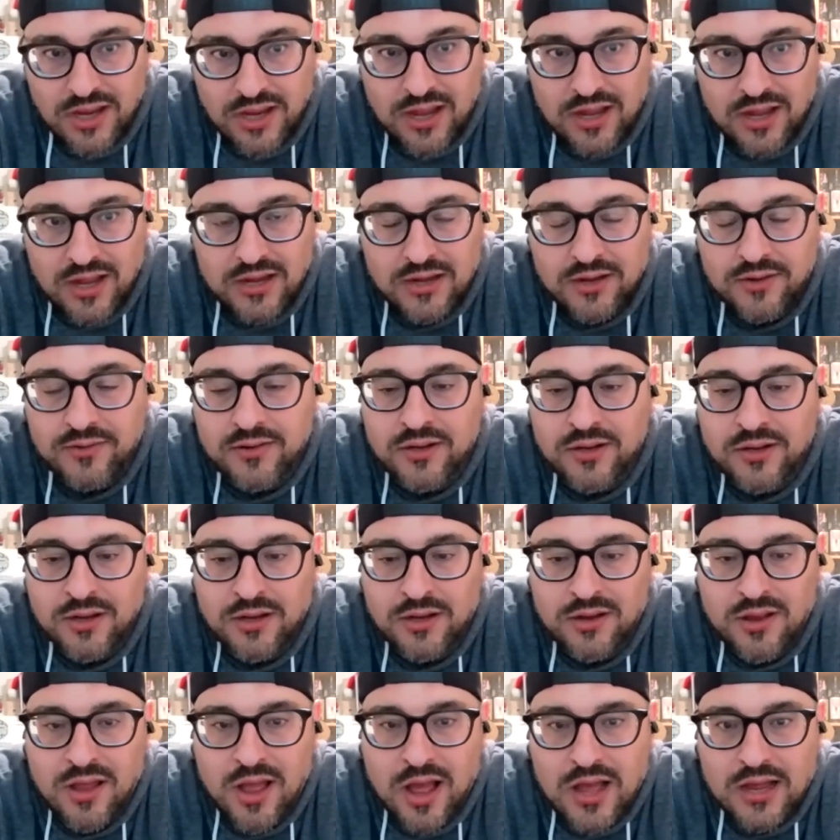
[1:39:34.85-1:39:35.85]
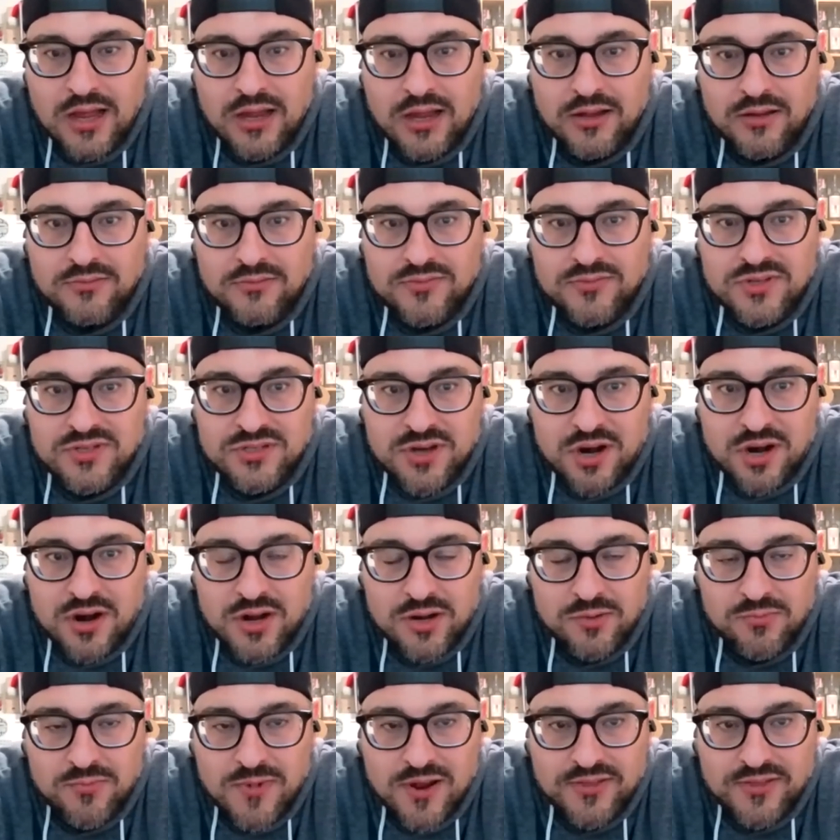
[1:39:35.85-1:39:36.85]
Uh, uh
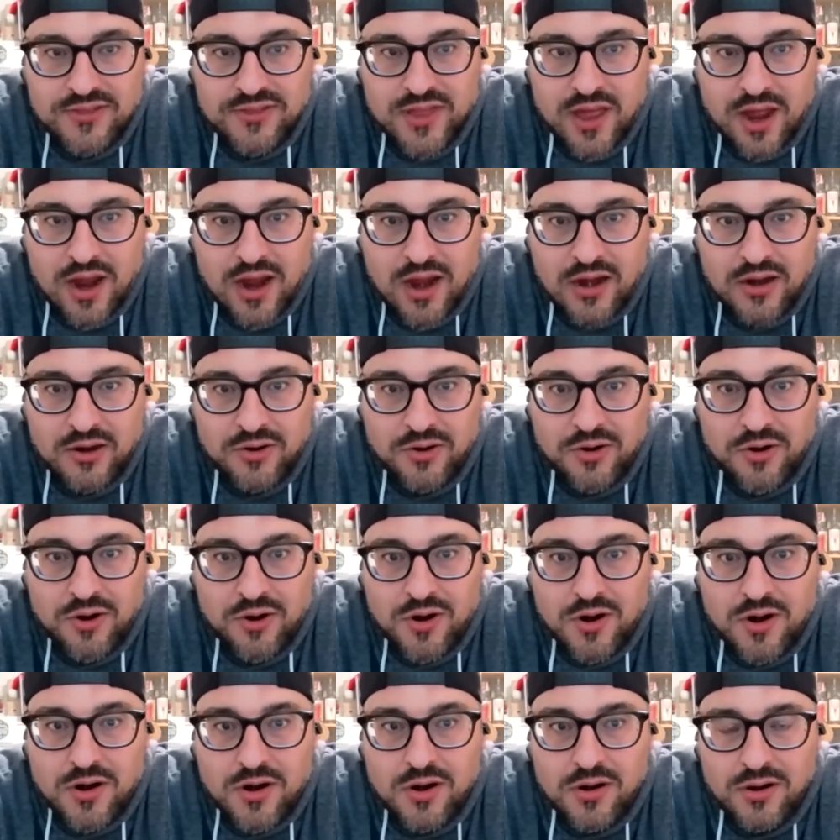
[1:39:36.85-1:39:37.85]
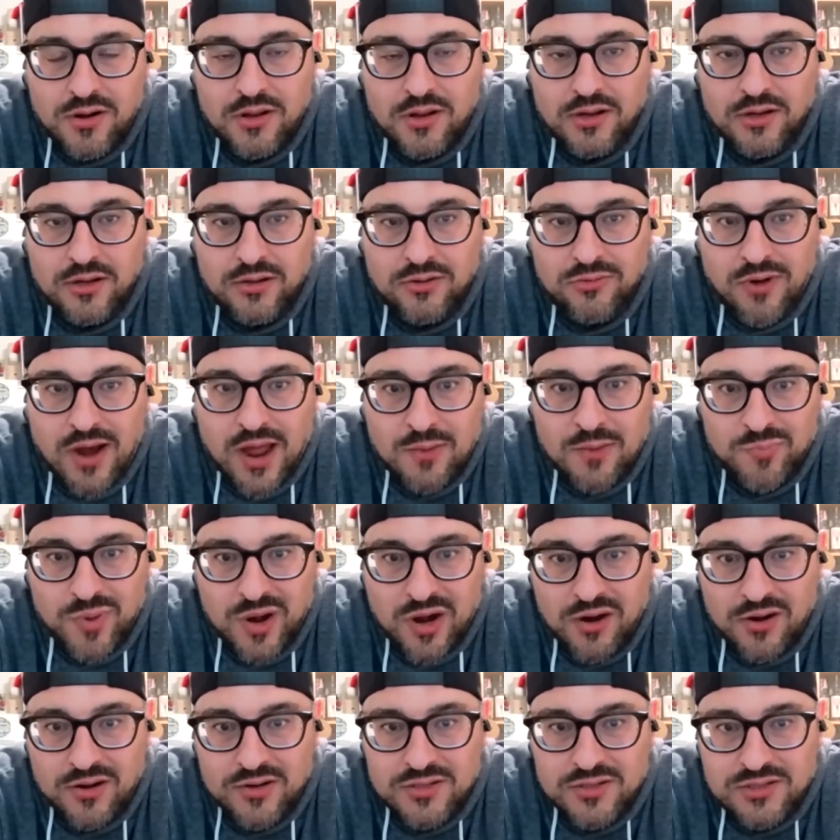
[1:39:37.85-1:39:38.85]
started with uh, her
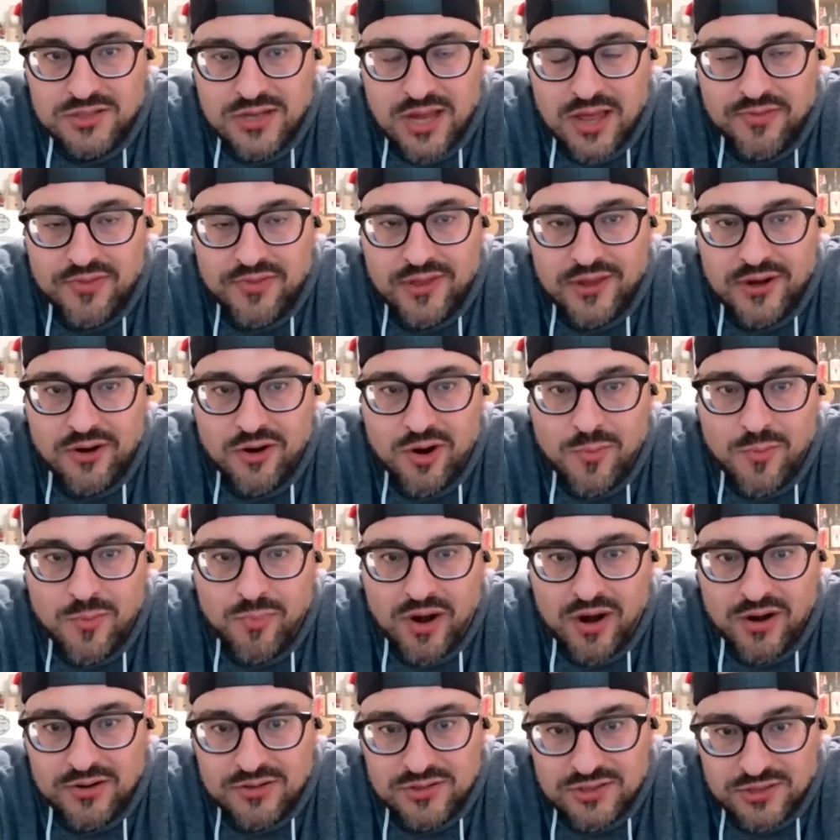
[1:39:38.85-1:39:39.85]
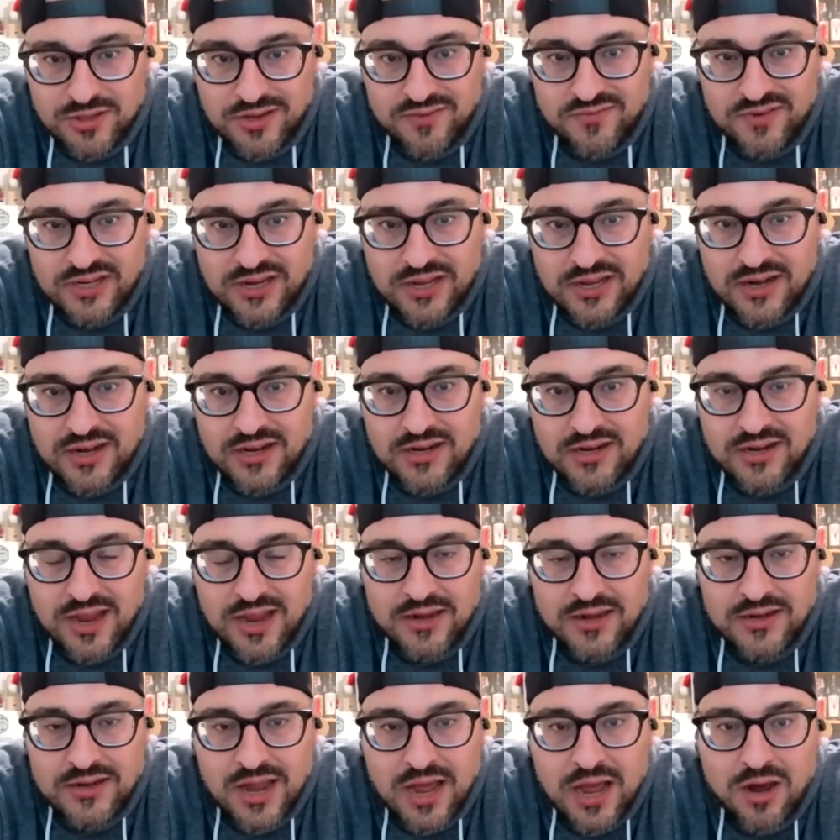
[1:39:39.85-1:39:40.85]
grandparents and then her parents living in it,
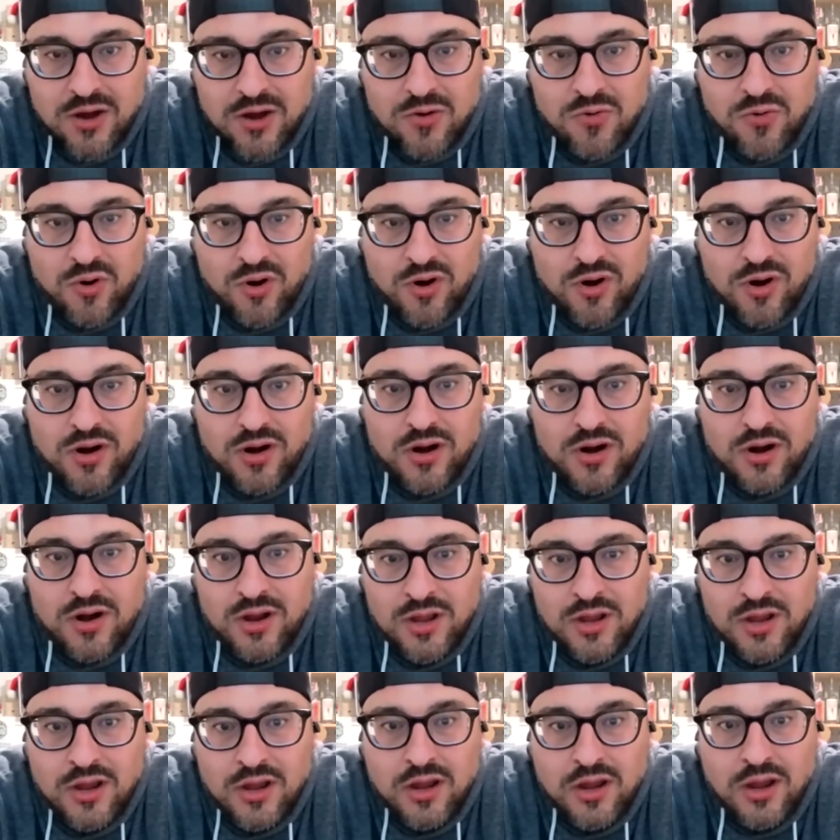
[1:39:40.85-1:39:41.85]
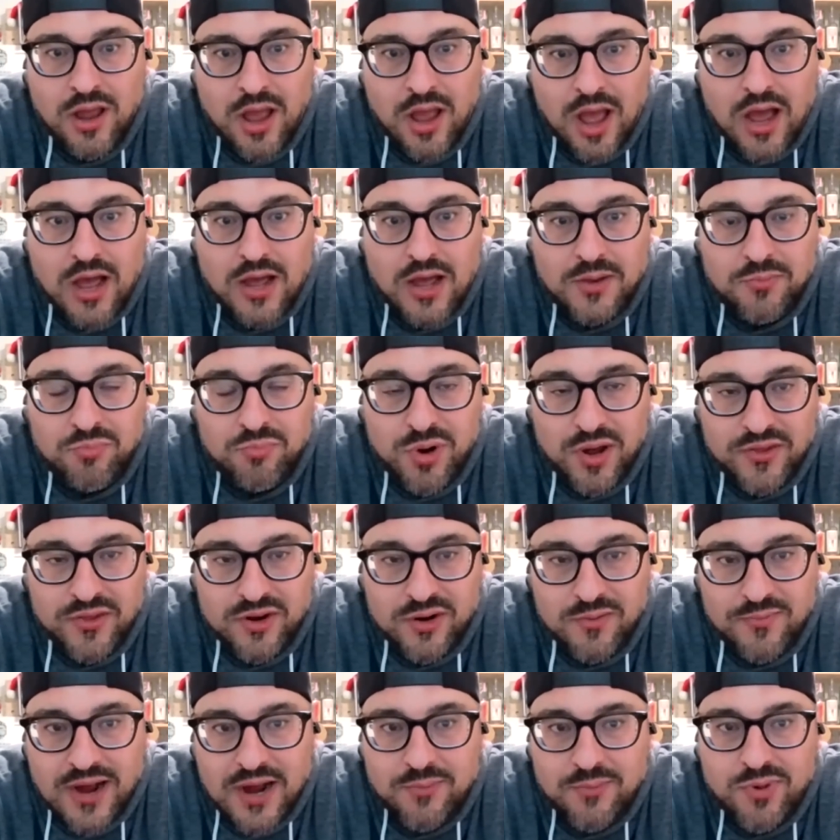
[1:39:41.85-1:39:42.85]
and now her uh,
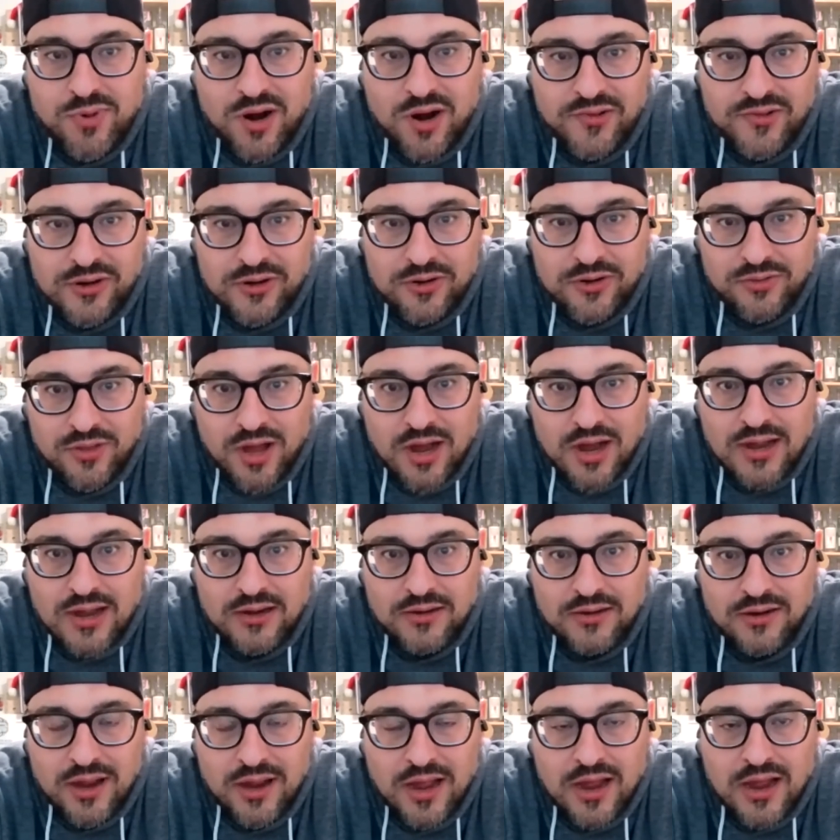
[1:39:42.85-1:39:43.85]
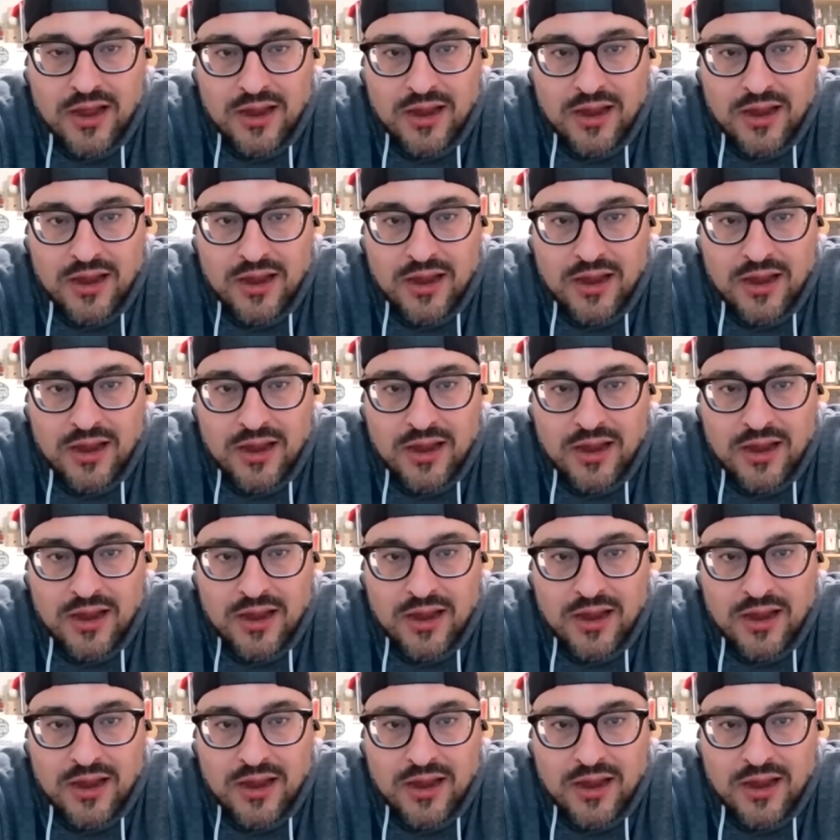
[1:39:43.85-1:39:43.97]
brother, my brother-in-law,